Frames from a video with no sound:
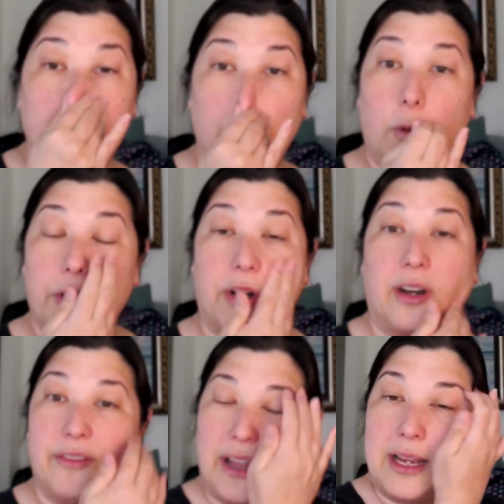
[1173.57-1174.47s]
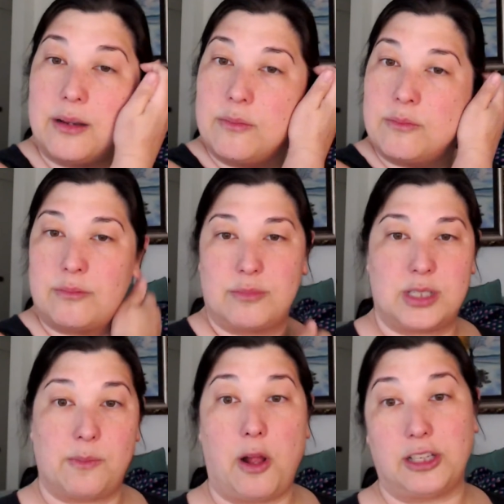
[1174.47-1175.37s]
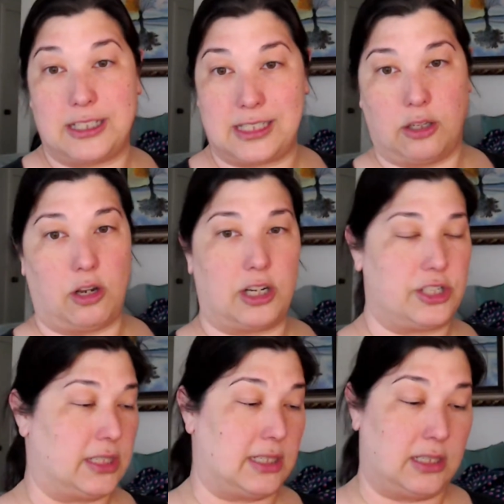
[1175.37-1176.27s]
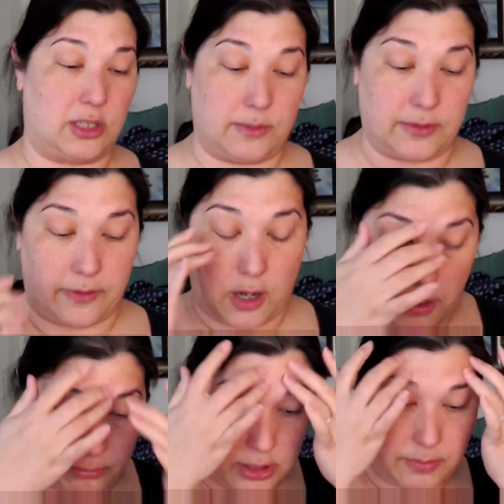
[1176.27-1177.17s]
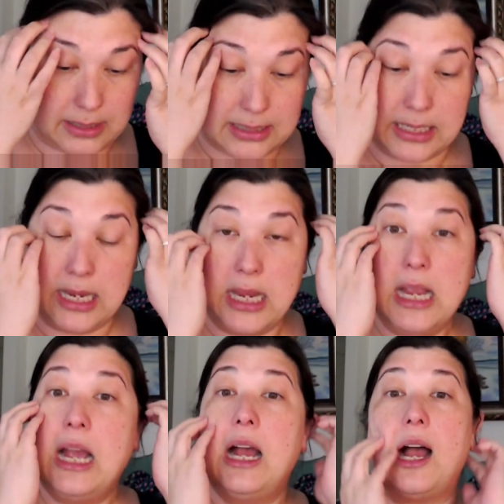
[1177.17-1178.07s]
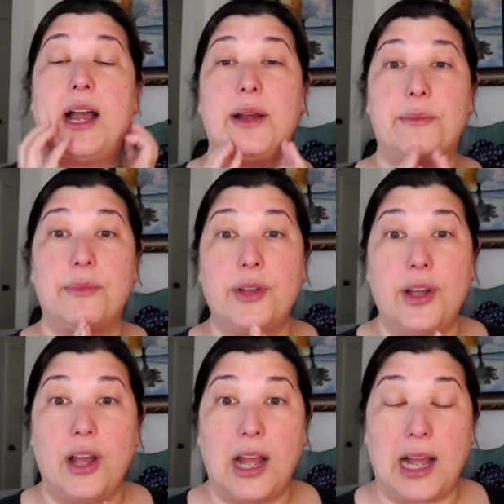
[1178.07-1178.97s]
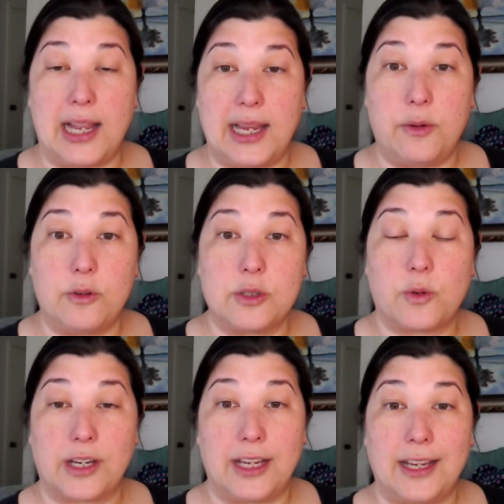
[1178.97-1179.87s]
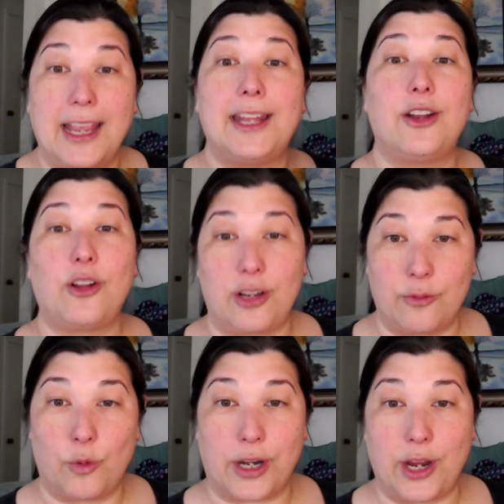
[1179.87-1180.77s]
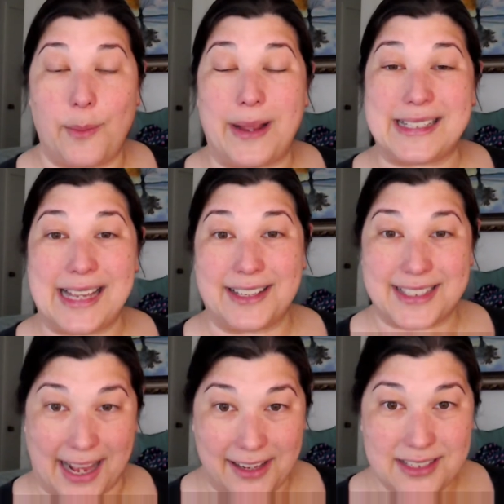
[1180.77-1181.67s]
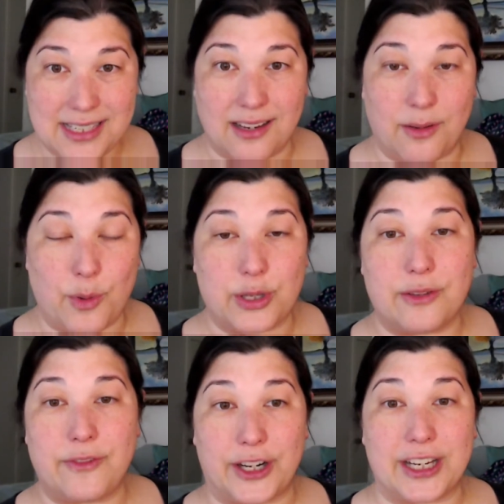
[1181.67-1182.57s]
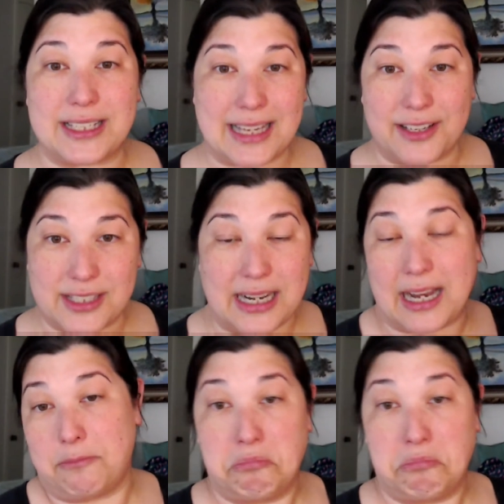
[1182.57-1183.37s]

in order of like smallest to largest in terms of accomplishments. Um, I was working again, working on my SAL SAL's, um, on various SAL's that I,